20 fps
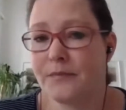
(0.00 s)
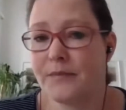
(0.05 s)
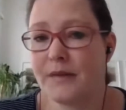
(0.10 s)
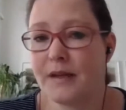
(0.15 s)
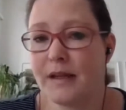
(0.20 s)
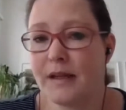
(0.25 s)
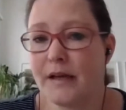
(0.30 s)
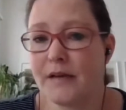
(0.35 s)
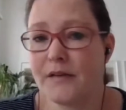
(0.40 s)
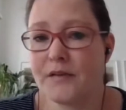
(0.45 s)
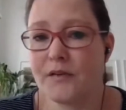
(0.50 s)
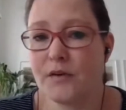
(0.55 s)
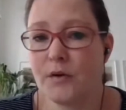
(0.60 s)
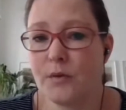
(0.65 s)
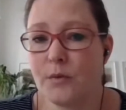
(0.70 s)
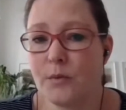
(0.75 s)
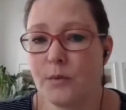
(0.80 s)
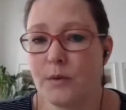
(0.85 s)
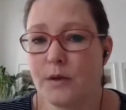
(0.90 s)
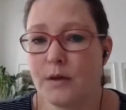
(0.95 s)
yeah,
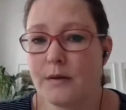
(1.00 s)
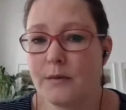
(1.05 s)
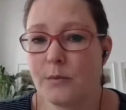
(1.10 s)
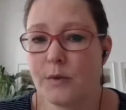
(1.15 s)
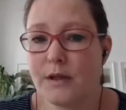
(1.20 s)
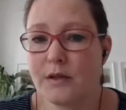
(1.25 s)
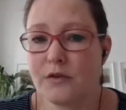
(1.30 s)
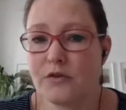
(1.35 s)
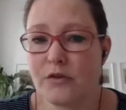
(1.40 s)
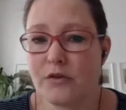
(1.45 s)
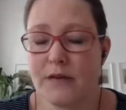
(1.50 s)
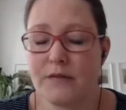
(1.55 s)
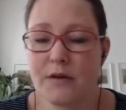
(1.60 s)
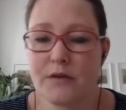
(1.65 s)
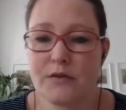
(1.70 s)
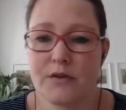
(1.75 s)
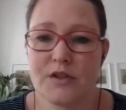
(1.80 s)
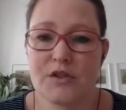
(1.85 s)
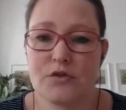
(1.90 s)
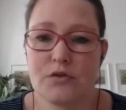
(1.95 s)
so we try
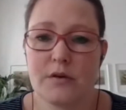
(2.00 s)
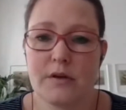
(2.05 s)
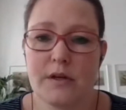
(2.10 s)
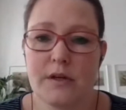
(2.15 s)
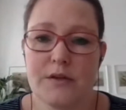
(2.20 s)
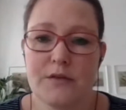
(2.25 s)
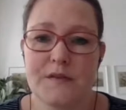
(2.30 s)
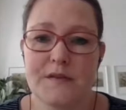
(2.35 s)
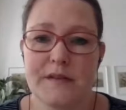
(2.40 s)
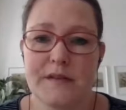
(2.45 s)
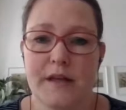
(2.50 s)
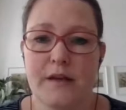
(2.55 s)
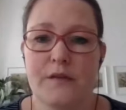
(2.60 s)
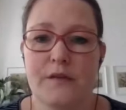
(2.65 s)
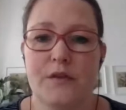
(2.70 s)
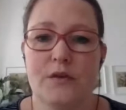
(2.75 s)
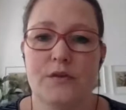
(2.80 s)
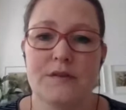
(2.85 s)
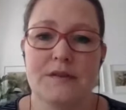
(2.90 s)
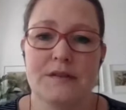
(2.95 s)
very strongly to save
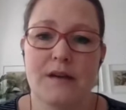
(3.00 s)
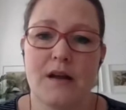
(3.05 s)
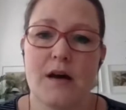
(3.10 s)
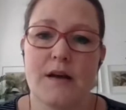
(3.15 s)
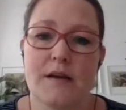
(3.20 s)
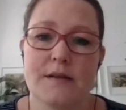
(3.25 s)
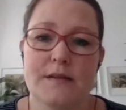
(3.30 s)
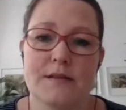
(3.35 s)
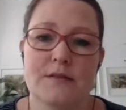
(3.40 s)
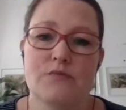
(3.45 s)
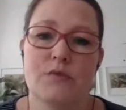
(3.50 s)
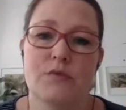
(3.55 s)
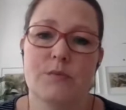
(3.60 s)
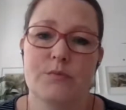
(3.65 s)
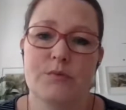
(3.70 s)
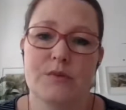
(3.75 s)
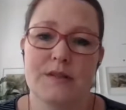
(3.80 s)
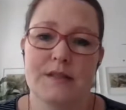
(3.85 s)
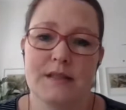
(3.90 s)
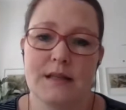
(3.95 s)
those last
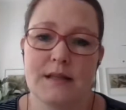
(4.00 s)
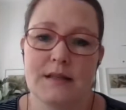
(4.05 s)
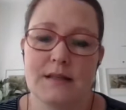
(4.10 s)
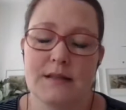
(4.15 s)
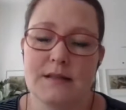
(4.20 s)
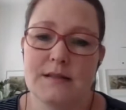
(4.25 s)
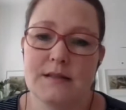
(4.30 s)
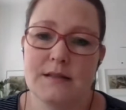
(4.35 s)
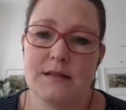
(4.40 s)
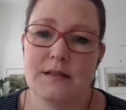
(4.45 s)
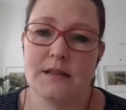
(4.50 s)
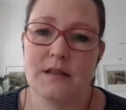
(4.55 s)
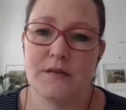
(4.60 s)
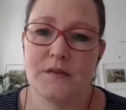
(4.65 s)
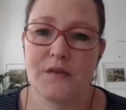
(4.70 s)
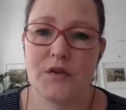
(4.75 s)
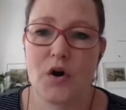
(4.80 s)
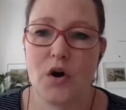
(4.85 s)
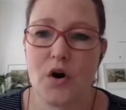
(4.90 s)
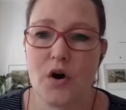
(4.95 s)

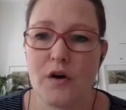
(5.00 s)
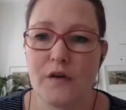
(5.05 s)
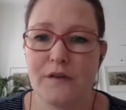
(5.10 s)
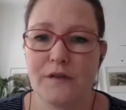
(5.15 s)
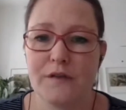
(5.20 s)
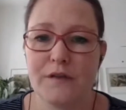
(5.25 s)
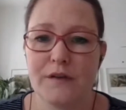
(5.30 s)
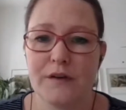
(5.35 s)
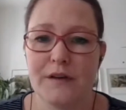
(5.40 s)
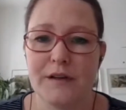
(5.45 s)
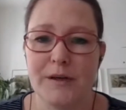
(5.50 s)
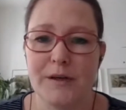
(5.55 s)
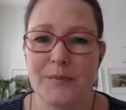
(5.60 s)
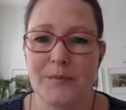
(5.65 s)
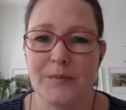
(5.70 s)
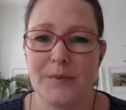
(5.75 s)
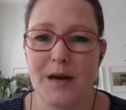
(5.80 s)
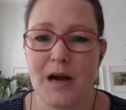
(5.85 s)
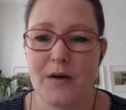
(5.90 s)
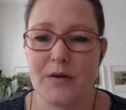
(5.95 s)
representatives of
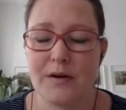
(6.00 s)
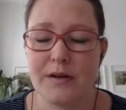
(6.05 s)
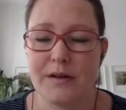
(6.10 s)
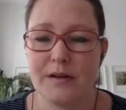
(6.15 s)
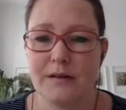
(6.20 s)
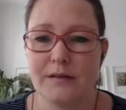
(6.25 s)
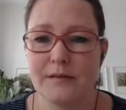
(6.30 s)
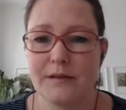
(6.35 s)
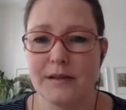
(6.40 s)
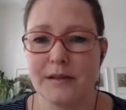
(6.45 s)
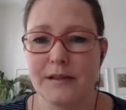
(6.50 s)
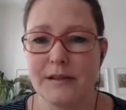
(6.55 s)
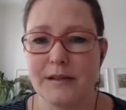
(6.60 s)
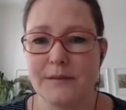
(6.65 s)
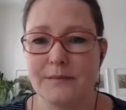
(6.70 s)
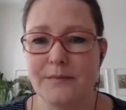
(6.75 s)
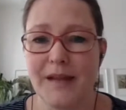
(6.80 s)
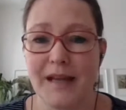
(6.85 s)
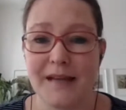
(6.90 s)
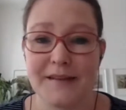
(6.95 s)
our
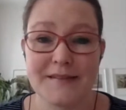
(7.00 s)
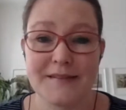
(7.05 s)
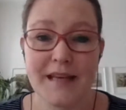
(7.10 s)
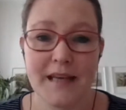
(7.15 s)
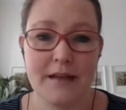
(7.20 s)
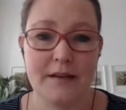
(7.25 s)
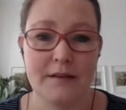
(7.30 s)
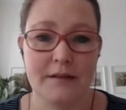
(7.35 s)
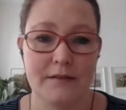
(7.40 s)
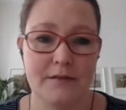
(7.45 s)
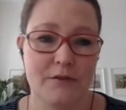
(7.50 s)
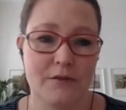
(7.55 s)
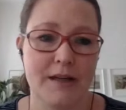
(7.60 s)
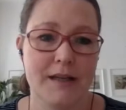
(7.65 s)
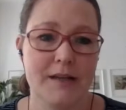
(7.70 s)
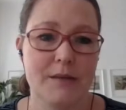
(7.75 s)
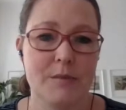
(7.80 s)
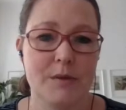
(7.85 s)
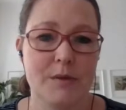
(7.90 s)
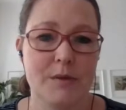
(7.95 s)
next kin,
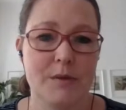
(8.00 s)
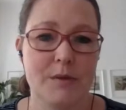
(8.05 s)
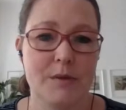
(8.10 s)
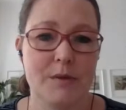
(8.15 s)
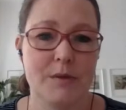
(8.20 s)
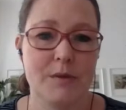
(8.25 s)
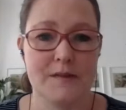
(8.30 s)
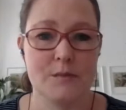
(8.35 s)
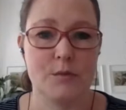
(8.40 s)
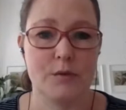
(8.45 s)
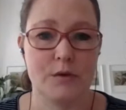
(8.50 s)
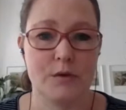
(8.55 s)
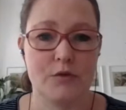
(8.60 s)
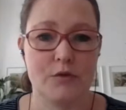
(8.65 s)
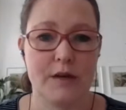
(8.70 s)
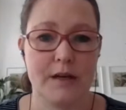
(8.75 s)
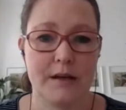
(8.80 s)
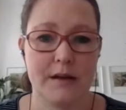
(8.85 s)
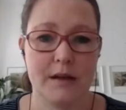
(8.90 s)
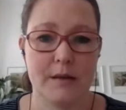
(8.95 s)
right? Because that's what
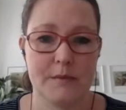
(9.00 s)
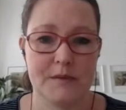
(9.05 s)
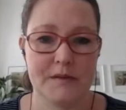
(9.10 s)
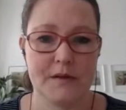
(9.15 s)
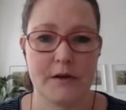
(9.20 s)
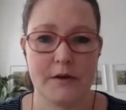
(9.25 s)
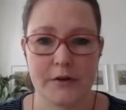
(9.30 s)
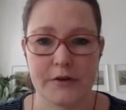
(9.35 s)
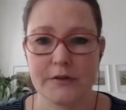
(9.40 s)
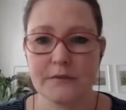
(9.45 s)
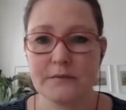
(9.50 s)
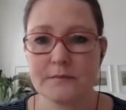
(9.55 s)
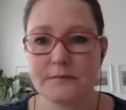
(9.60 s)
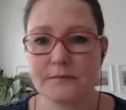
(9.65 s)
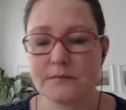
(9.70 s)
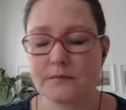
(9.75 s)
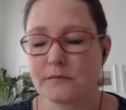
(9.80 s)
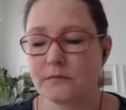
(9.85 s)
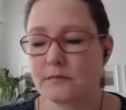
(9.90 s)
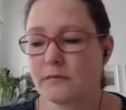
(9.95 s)
great apes are.
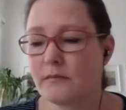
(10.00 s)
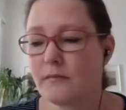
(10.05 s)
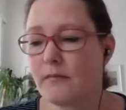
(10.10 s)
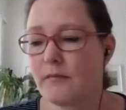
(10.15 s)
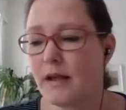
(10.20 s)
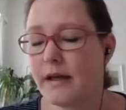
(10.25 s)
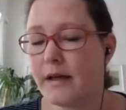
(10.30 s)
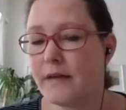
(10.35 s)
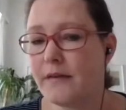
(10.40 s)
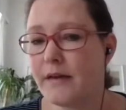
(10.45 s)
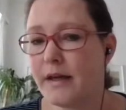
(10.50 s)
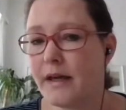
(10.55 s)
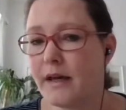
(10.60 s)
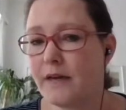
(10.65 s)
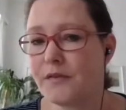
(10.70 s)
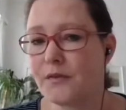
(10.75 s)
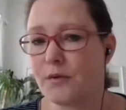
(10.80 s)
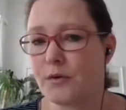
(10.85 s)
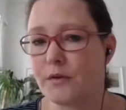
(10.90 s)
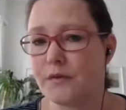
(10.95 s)
And they have
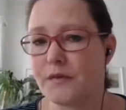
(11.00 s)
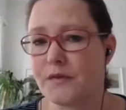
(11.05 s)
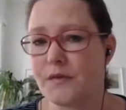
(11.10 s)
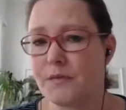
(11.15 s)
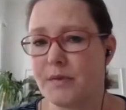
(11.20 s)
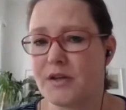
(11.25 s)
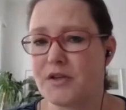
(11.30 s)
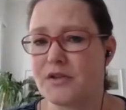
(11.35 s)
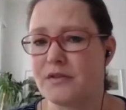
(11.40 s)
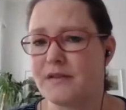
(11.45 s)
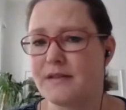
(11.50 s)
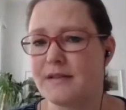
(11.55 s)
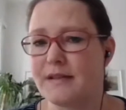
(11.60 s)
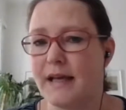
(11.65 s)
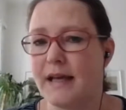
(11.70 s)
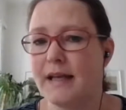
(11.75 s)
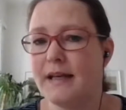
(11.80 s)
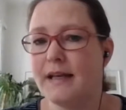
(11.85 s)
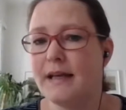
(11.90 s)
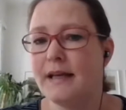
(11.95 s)
sort of a special
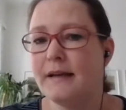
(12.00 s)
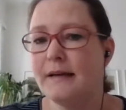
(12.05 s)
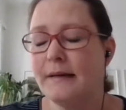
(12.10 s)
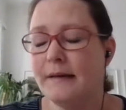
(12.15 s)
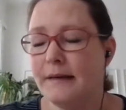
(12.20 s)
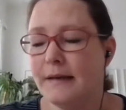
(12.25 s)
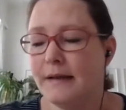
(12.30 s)
standing,